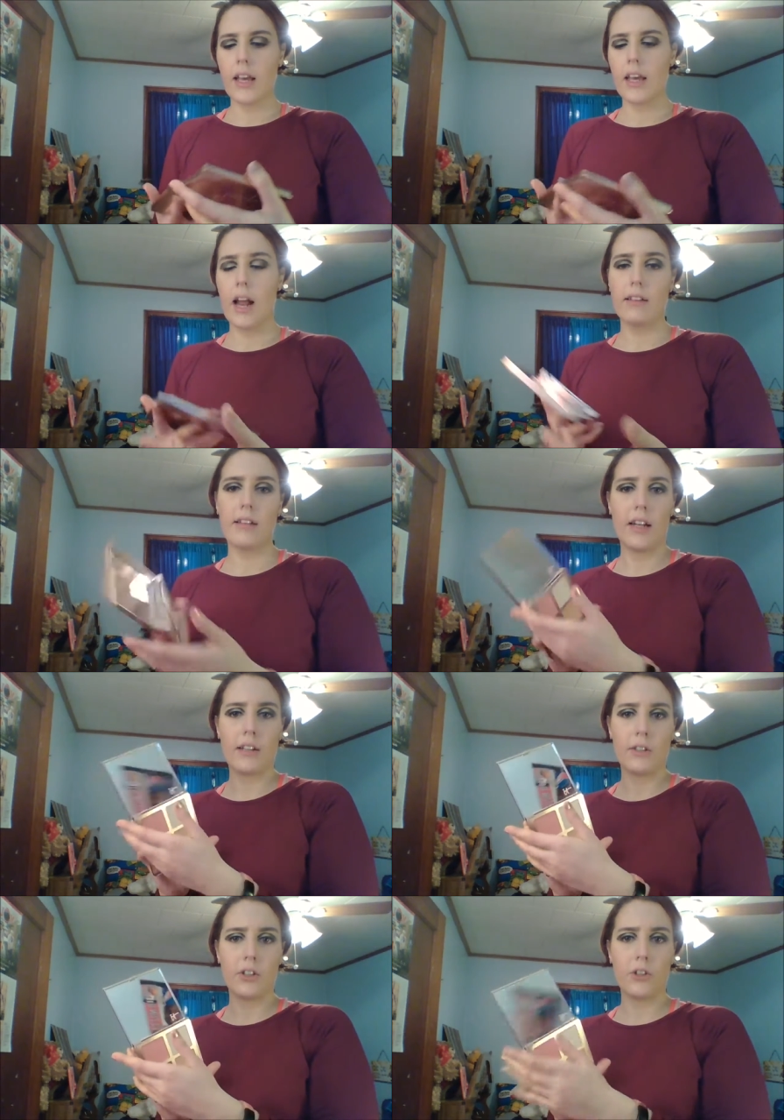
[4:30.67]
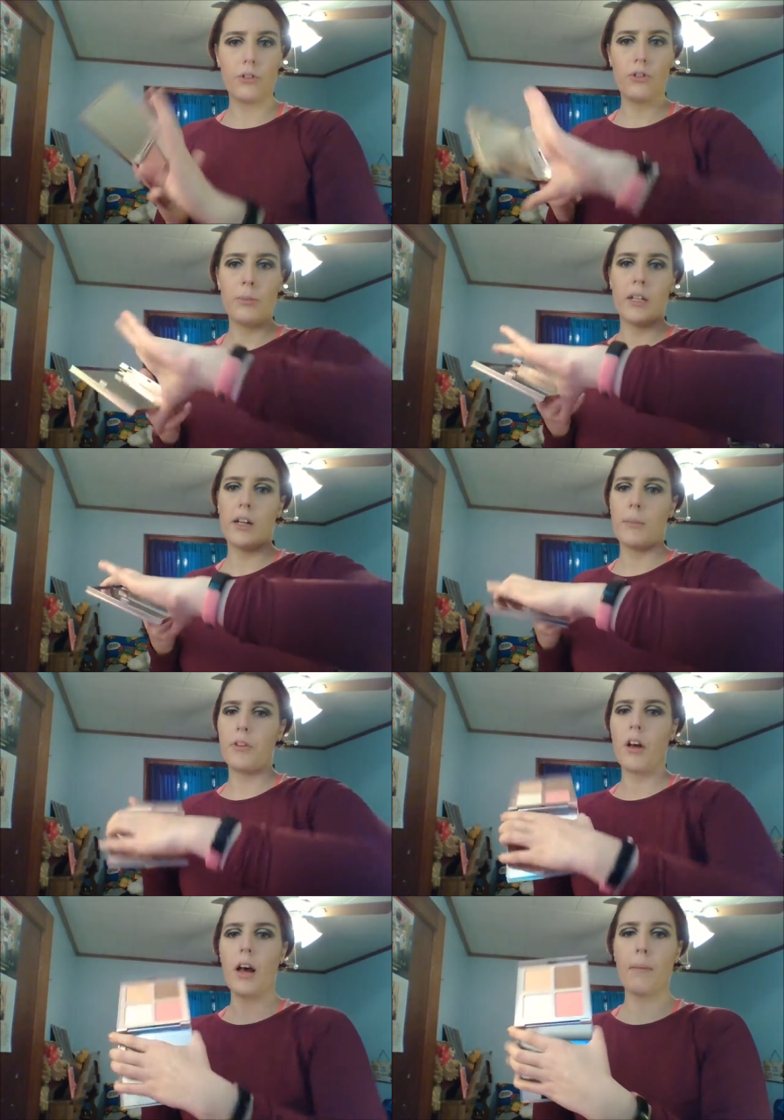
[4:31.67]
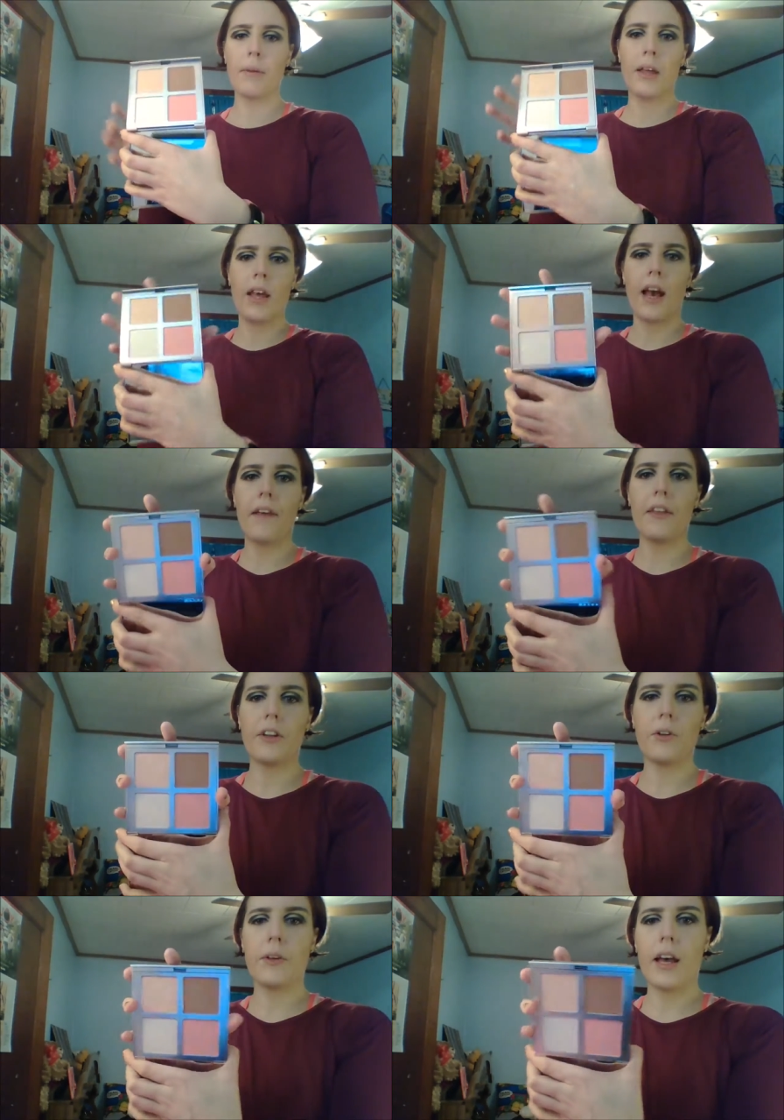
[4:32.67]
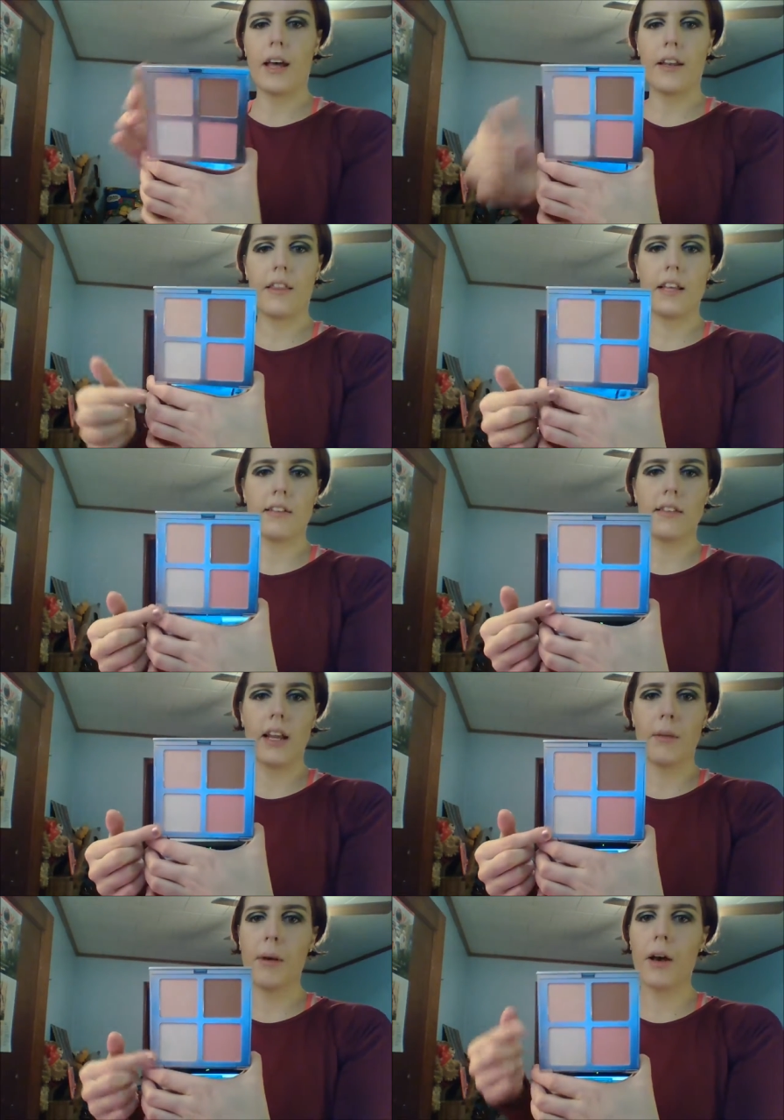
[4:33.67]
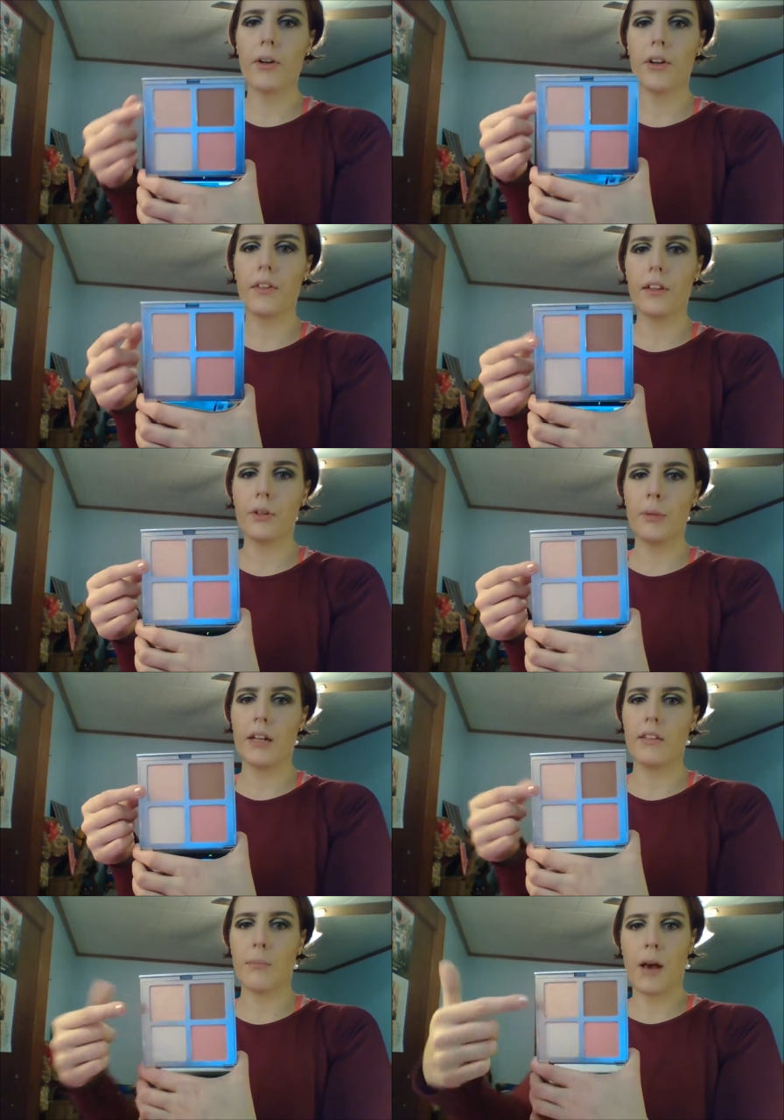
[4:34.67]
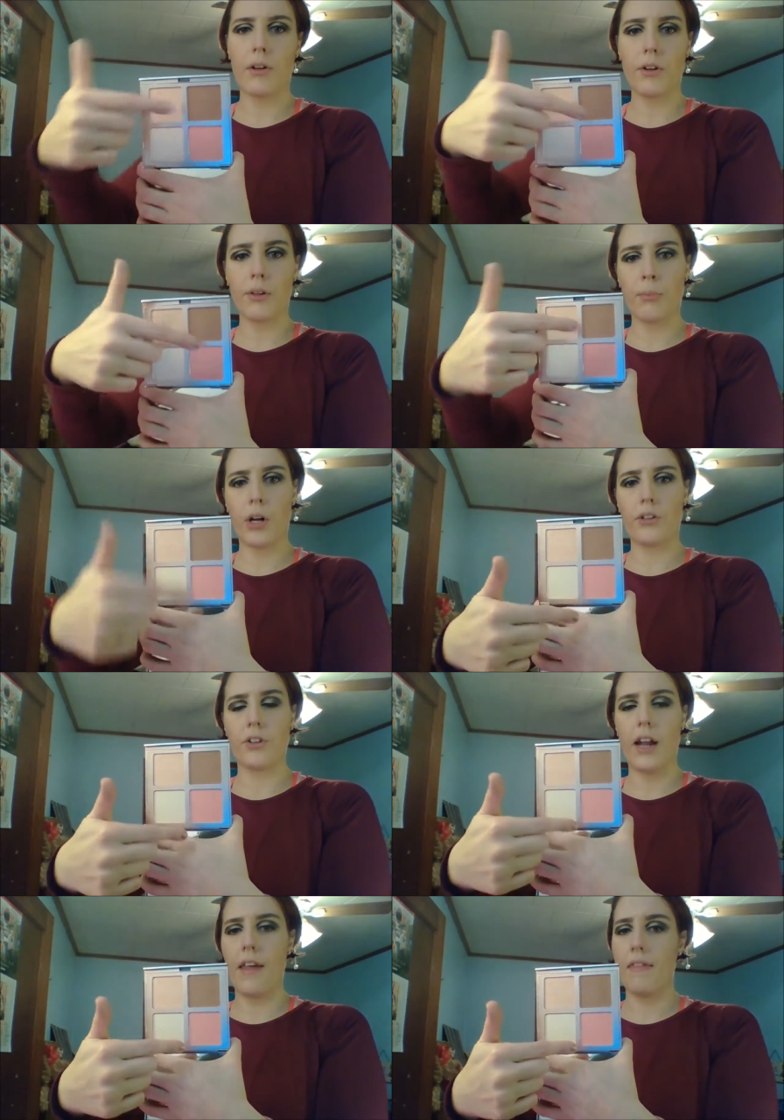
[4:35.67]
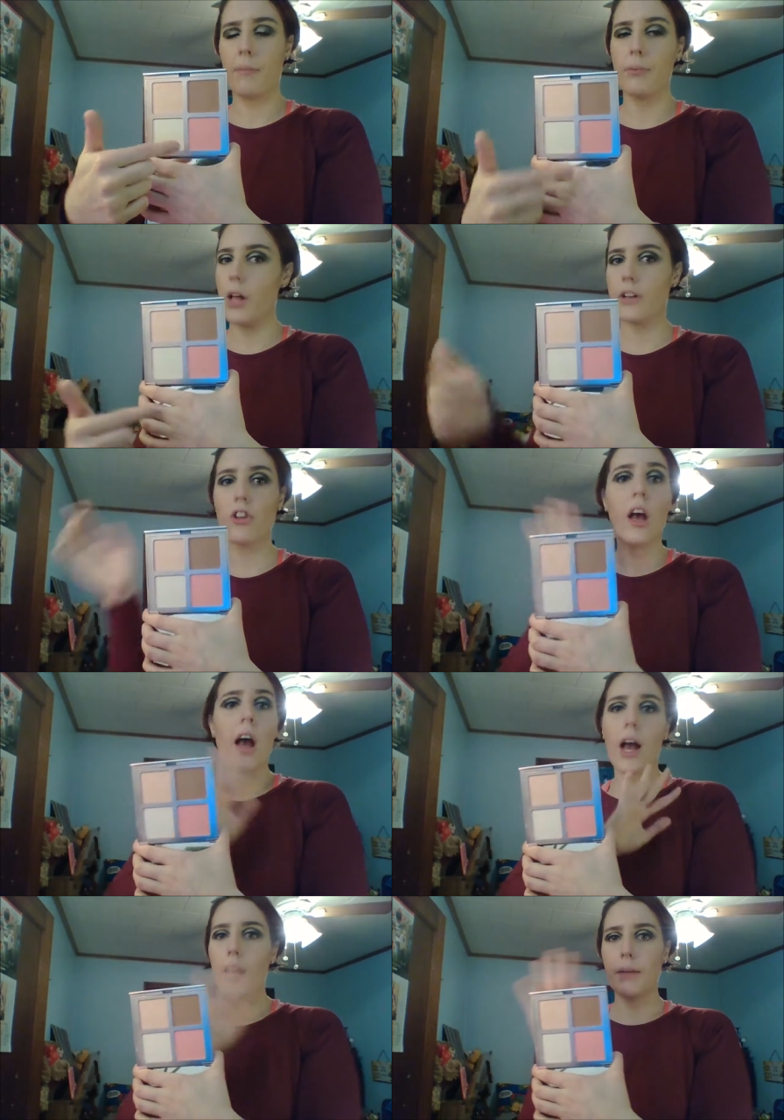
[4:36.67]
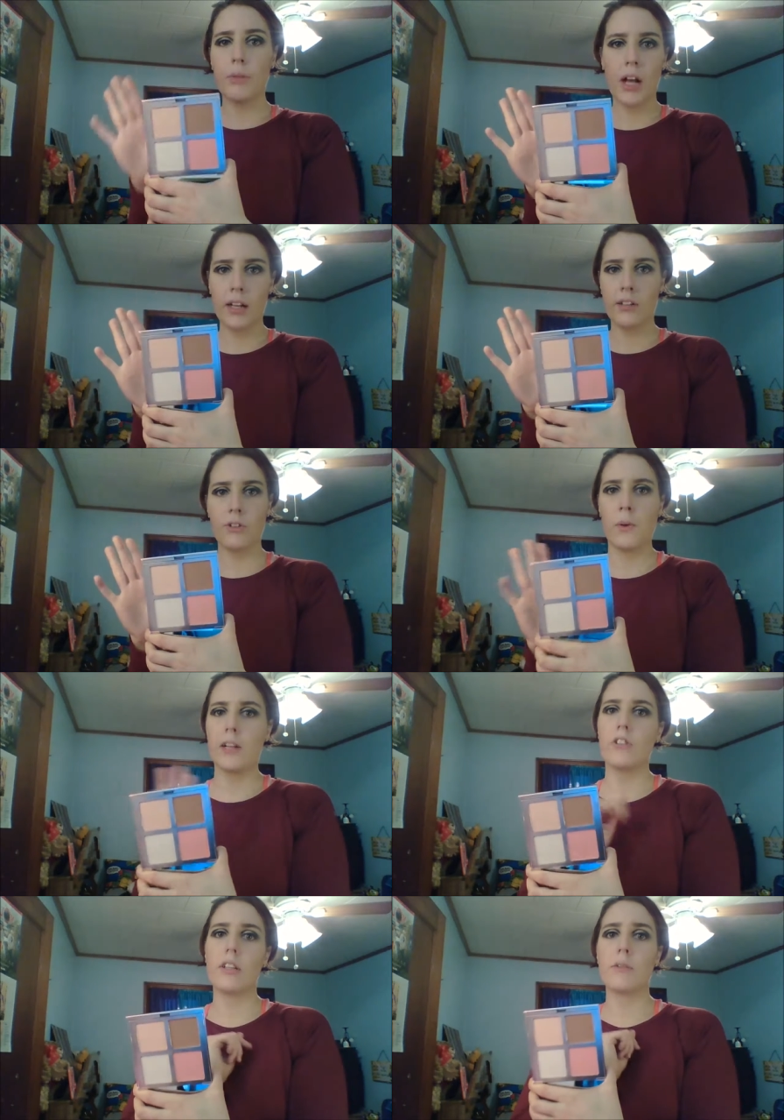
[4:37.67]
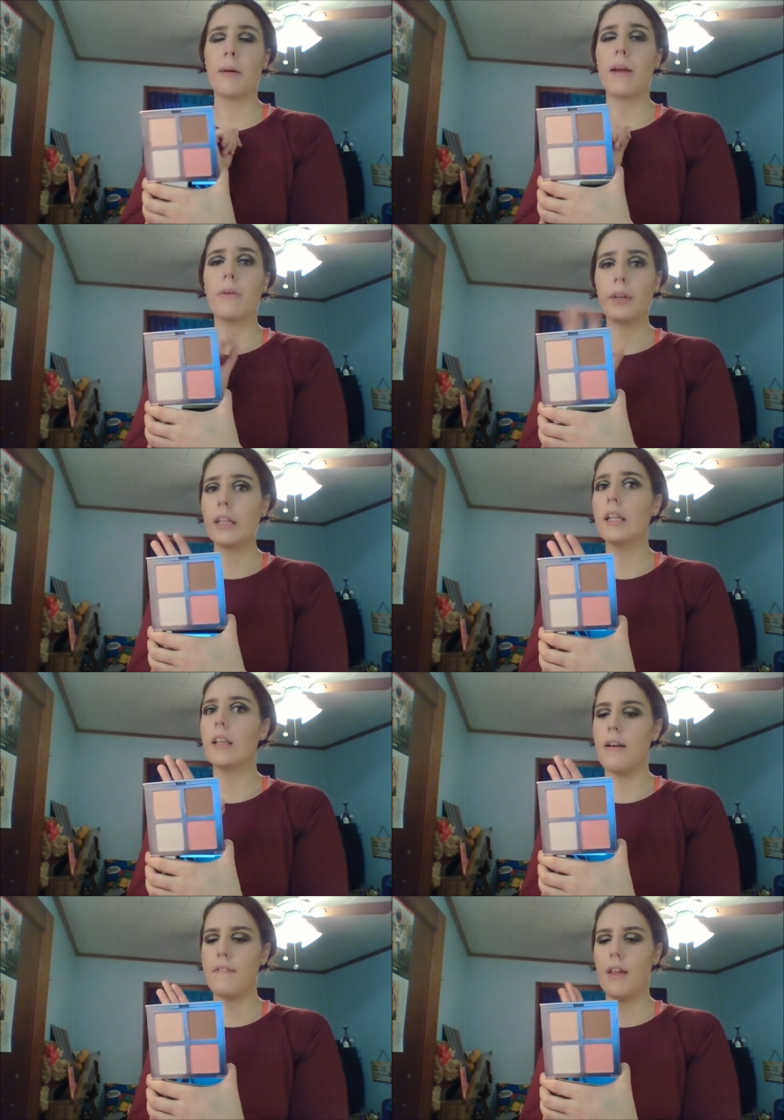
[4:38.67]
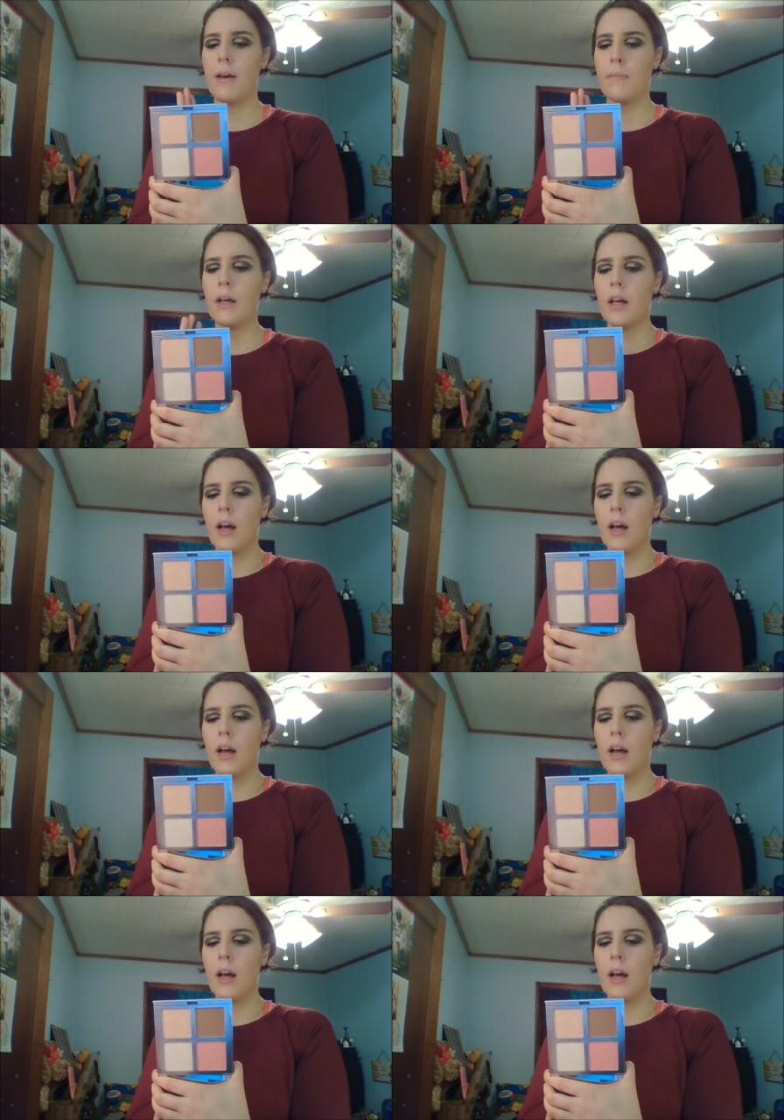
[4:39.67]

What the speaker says: It has a nice huge mirror up top, and then you get the setting powder, the luminizing powder, the bronzer, and the blush. I'm not going to swatch these, but I really love them.